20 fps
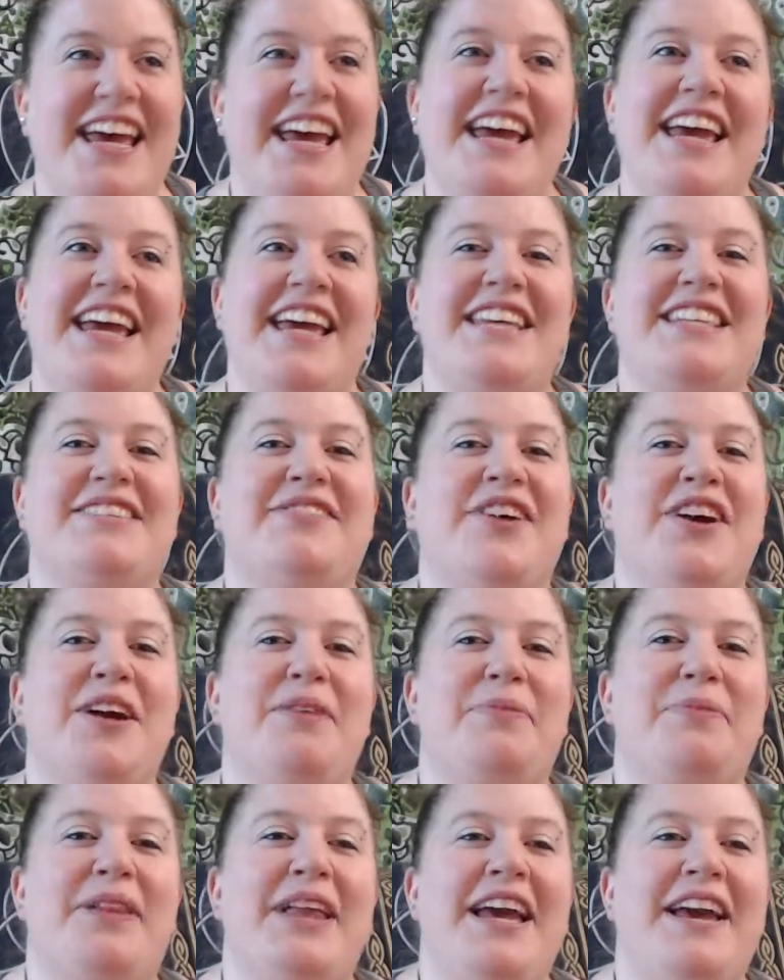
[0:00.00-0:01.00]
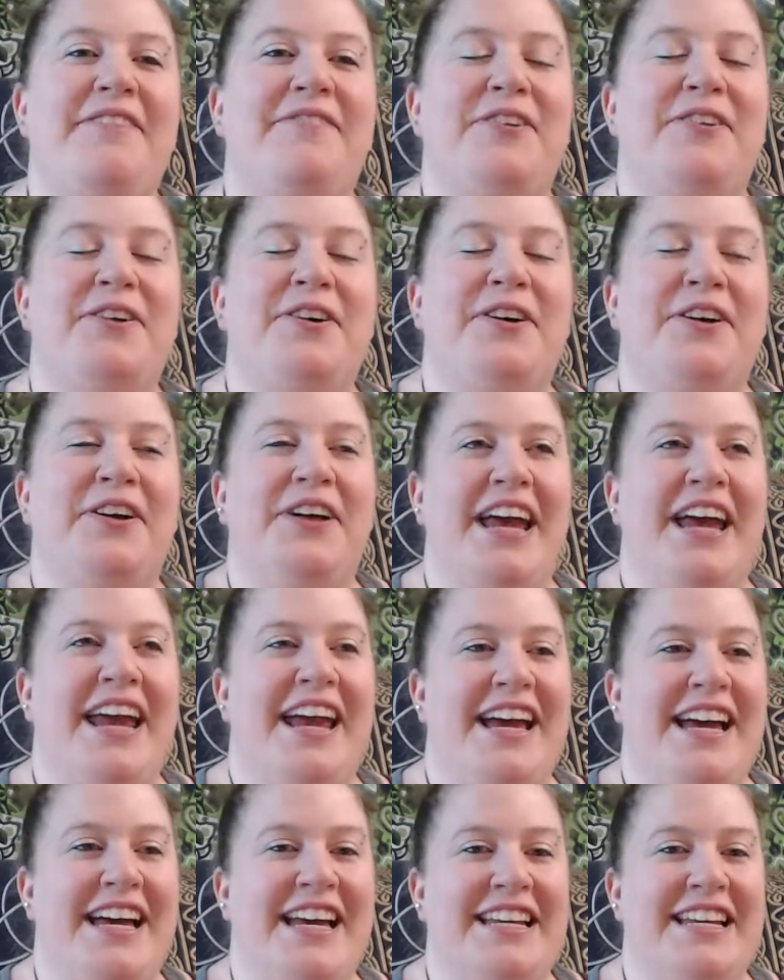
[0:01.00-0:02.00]
He's very playful,
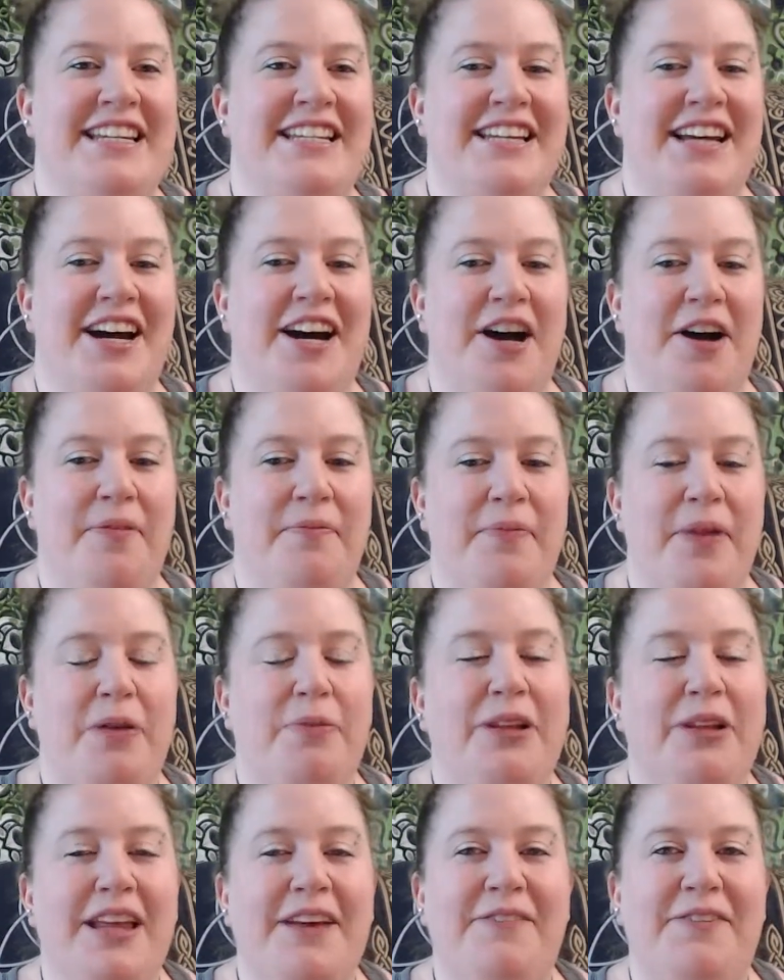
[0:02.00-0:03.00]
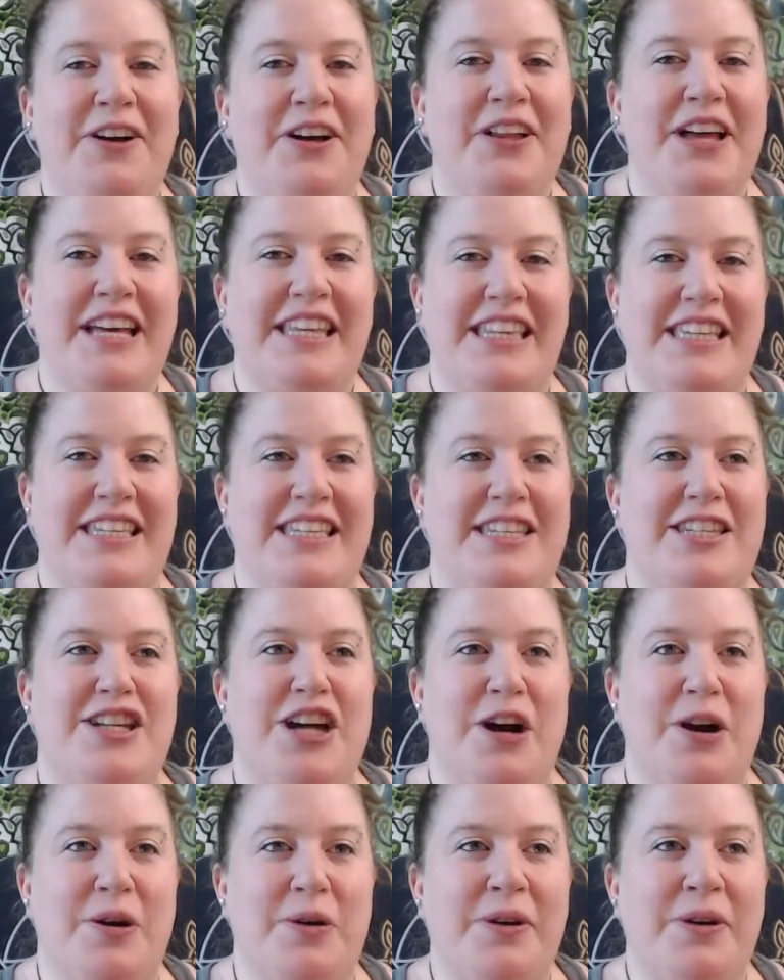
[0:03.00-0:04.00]
and um, I really feel like this
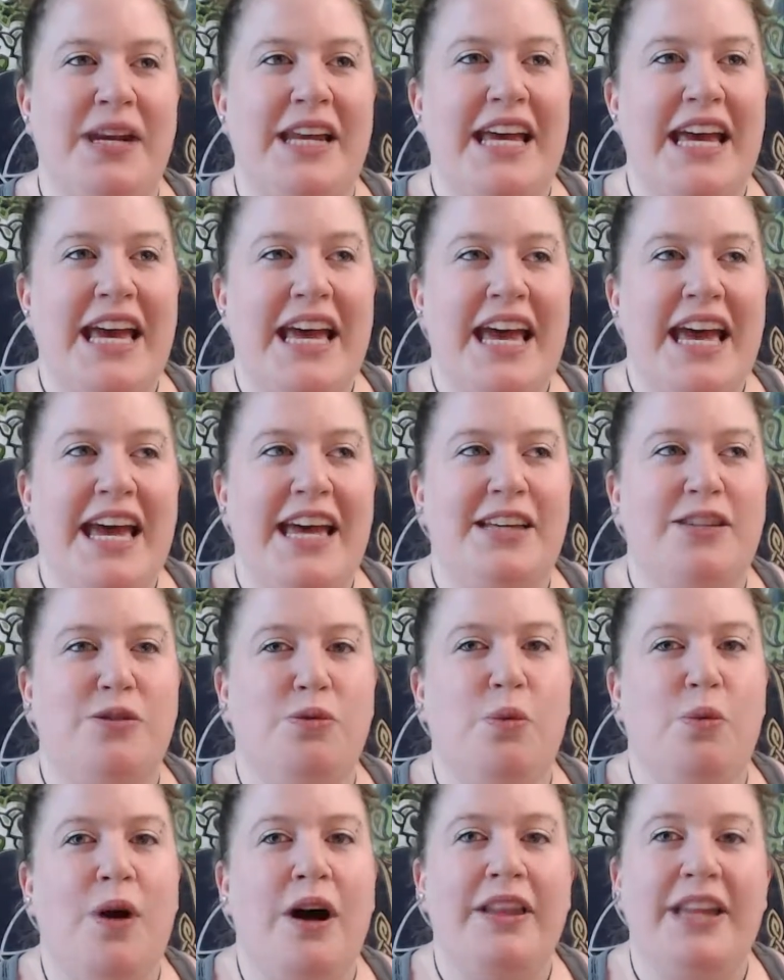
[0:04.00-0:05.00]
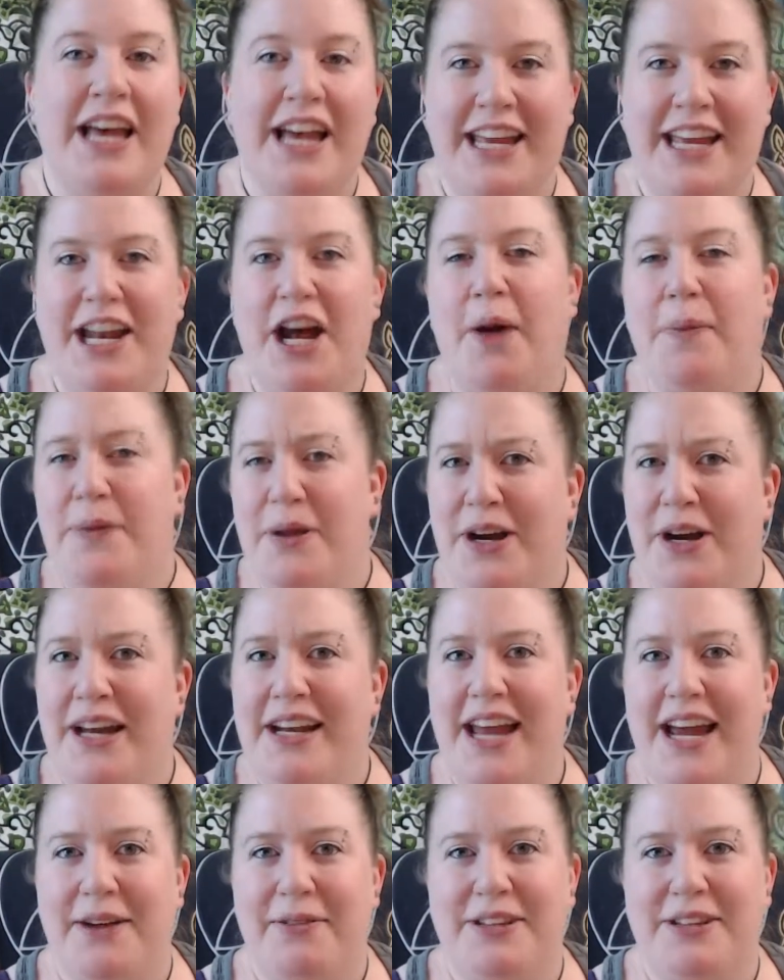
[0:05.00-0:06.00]
stone is one that can help you
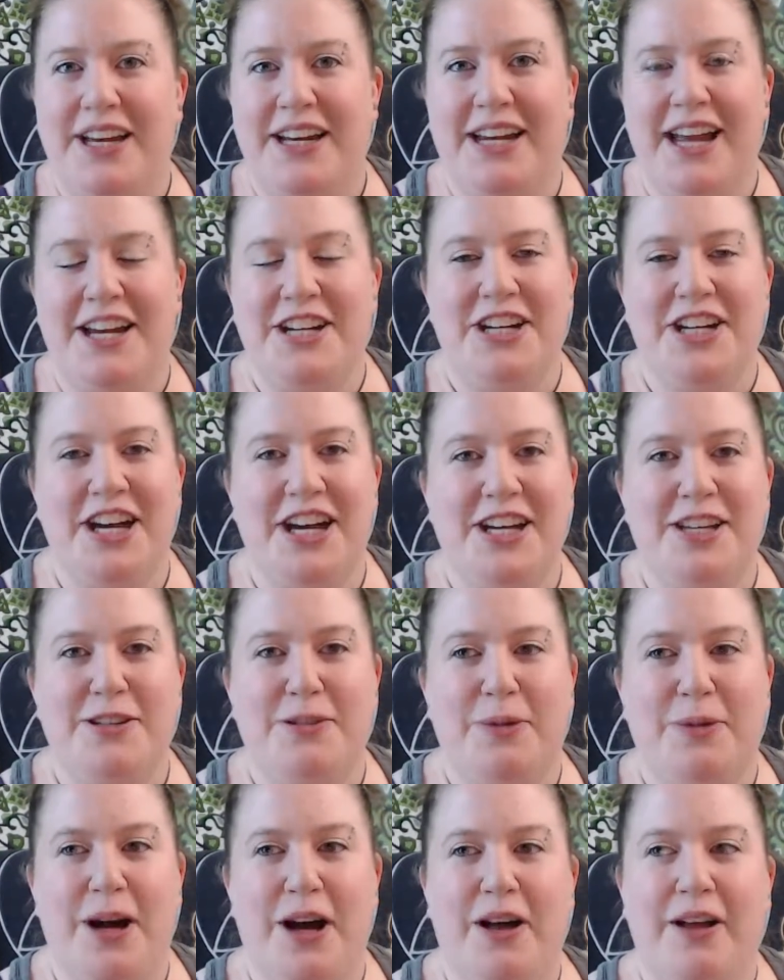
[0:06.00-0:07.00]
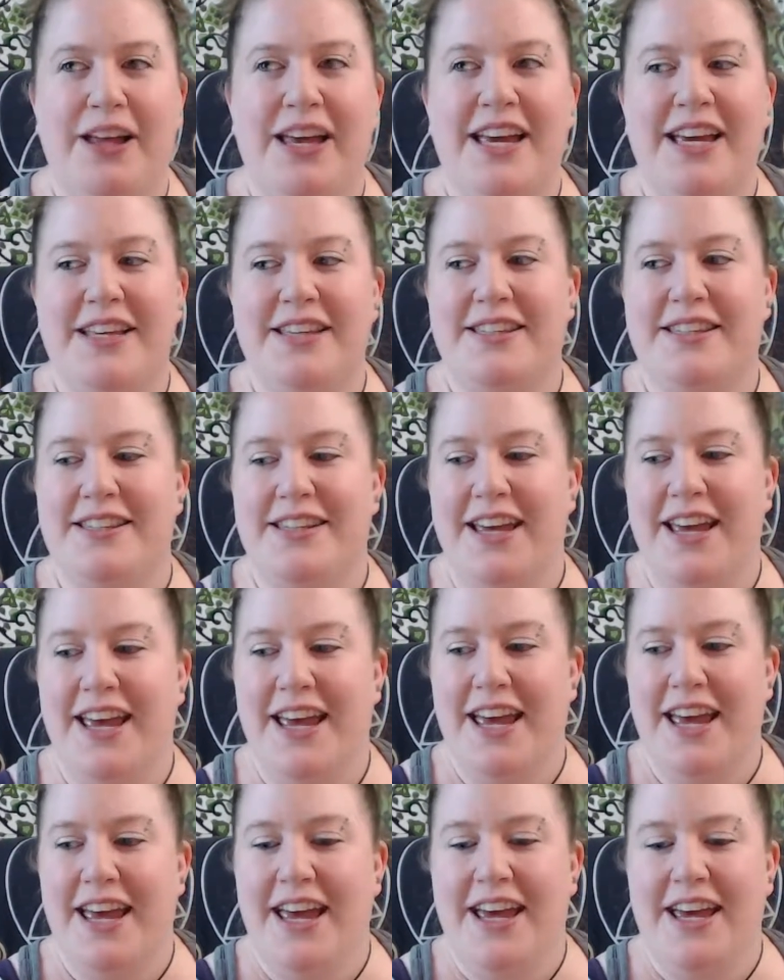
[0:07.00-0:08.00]
connect with Ganesha as well. He's
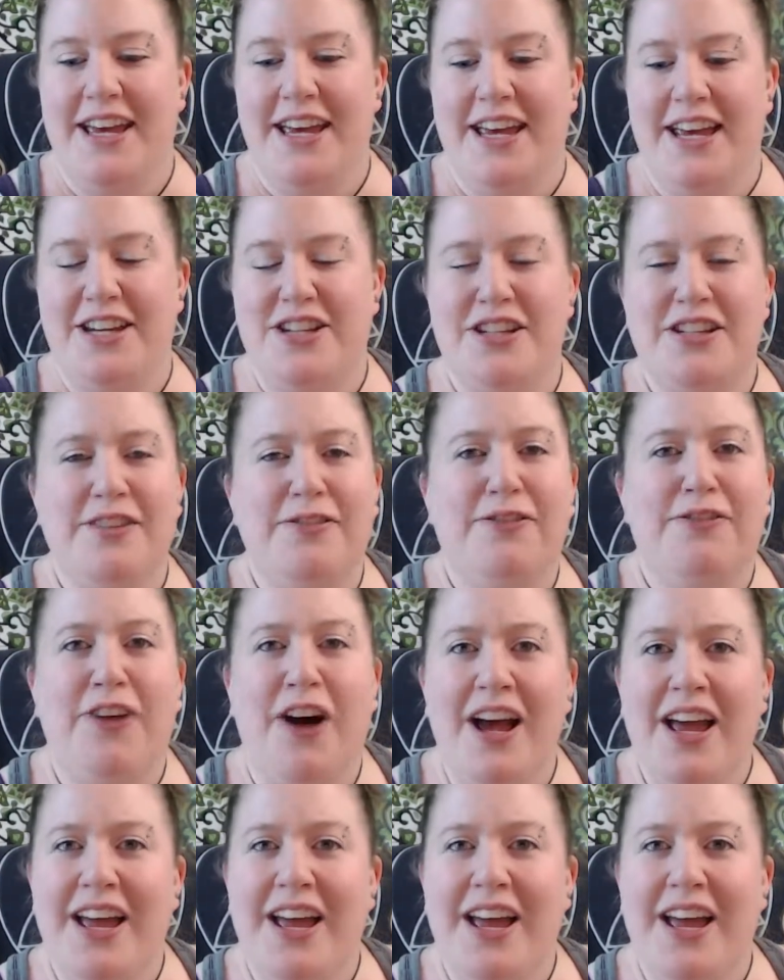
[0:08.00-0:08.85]
he's just fun.